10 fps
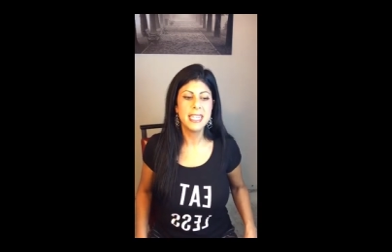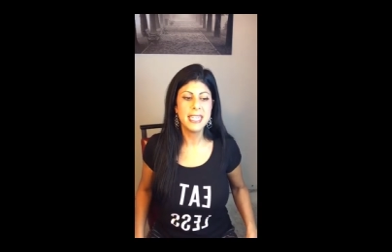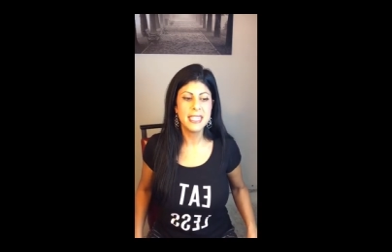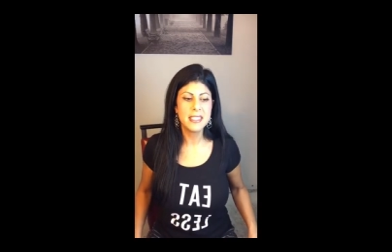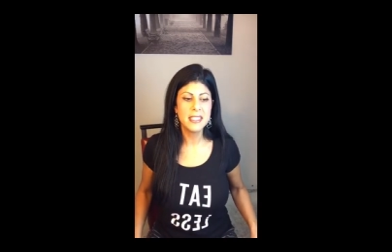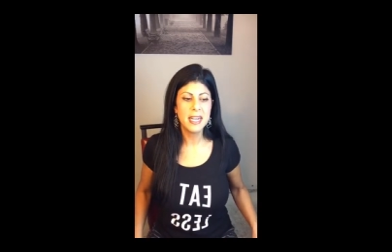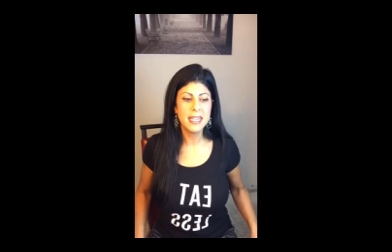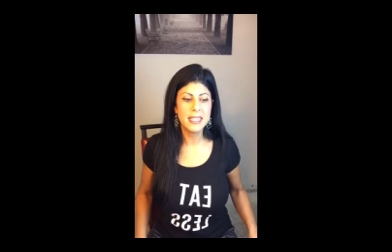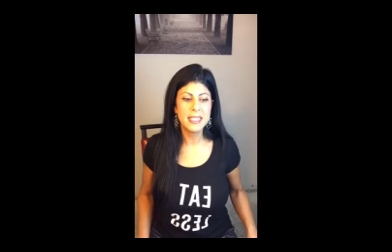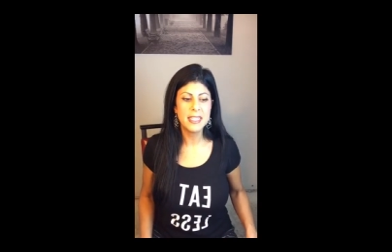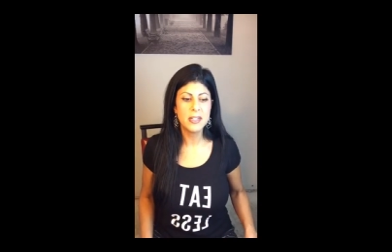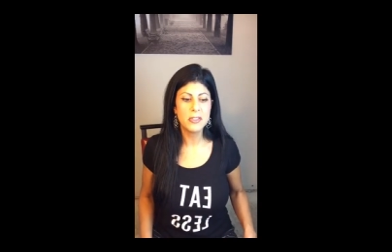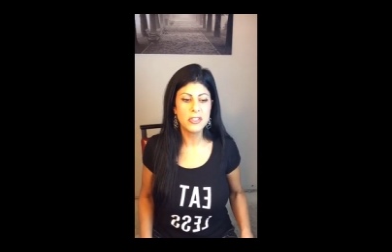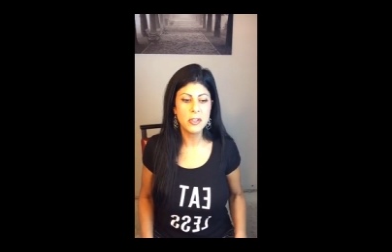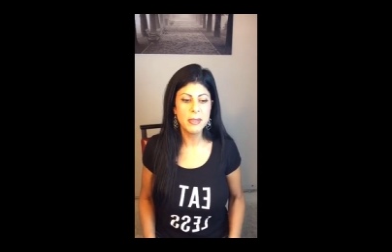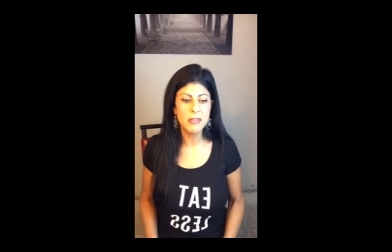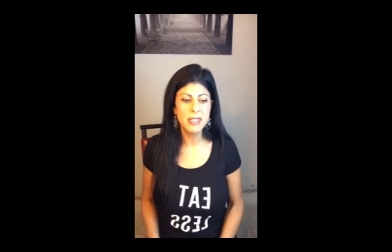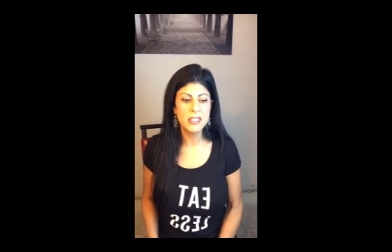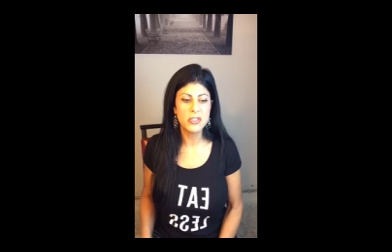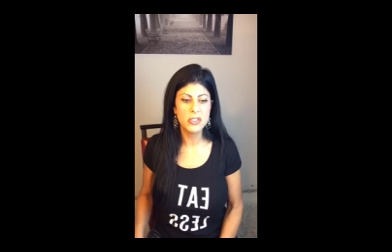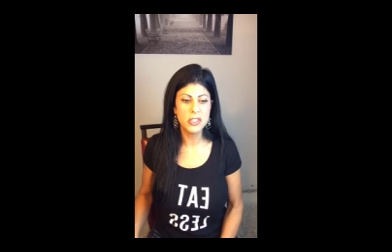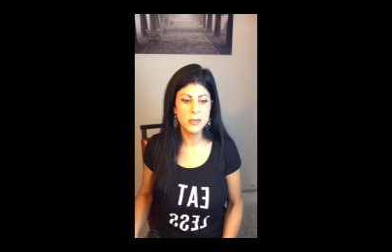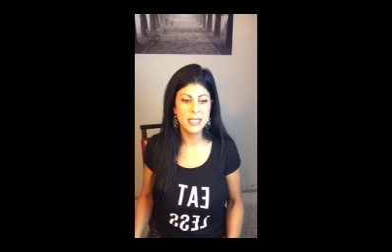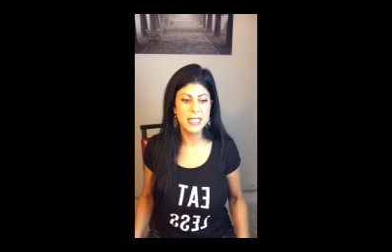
it's not, you know, there's so many reasons to do it.